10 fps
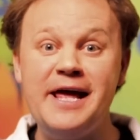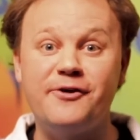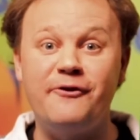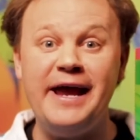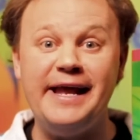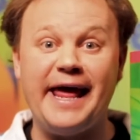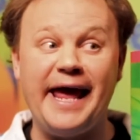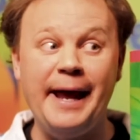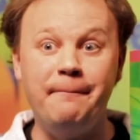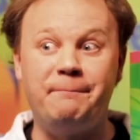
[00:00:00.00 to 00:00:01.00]

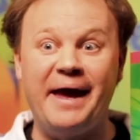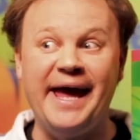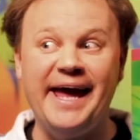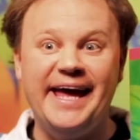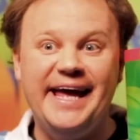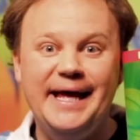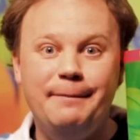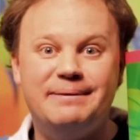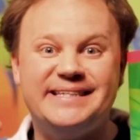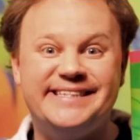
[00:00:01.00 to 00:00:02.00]
Greedy
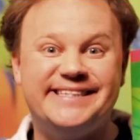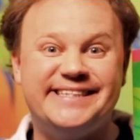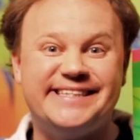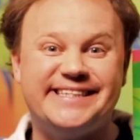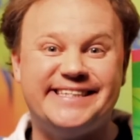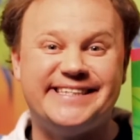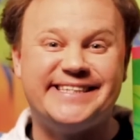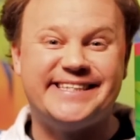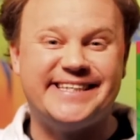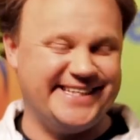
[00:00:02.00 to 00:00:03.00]

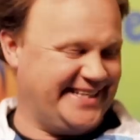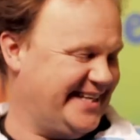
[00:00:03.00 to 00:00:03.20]
Beebs